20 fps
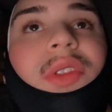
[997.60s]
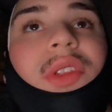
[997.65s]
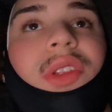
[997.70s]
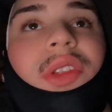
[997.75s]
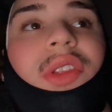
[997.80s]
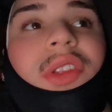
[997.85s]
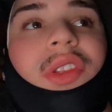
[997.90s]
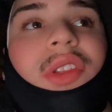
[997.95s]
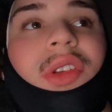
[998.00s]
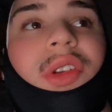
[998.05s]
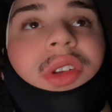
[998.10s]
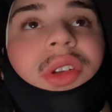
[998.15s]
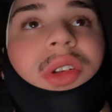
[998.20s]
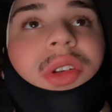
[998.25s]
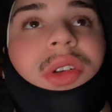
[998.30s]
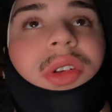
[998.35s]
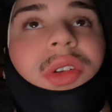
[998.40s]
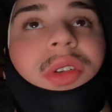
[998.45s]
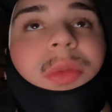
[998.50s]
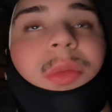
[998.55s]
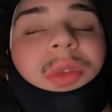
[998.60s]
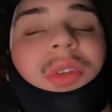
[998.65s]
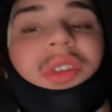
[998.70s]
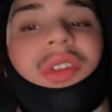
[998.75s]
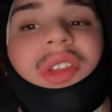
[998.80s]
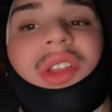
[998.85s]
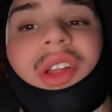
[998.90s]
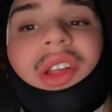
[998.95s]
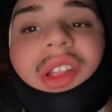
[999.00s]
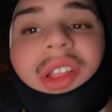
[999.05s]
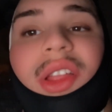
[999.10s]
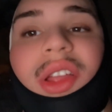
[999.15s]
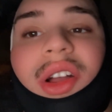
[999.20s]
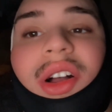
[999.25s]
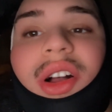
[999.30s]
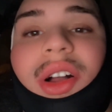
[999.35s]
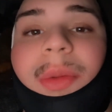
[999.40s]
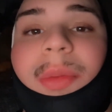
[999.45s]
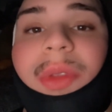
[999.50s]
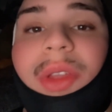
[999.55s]
So most likely
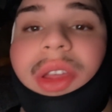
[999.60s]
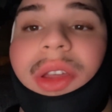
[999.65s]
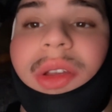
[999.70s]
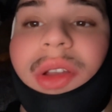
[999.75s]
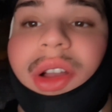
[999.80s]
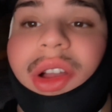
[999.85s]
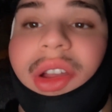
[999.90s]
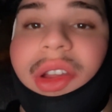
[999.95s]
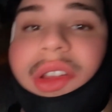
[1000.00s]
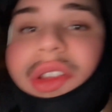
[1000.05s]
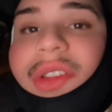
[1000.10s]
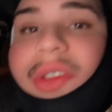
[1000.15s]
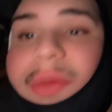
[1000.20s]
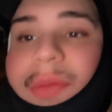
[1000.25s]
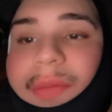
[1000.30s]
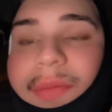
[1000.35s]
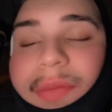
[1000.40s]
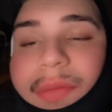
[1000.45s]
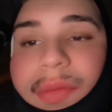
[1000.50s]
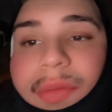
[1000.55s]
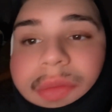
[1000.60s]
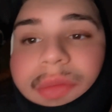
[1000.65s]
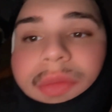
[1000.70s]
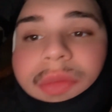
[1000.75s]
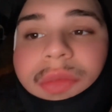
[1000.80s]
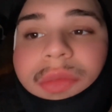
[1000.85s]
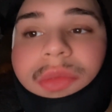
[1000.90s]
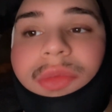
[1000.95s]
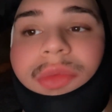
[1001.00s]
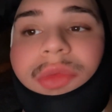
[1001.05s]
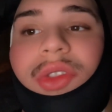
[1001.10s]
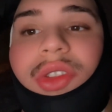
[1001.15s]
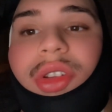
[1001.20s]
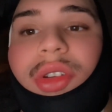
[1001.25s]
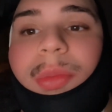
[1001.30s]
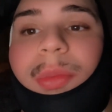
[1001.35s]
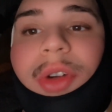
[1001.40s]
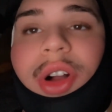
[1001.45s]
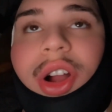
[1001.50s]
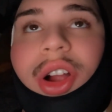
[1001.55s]
I'll update you guys
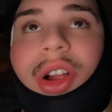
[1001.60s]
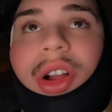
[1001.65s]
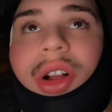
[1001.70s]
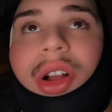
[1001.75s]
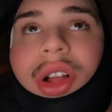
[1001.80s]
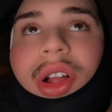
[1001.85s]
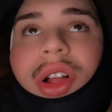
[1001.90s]
tomorrow.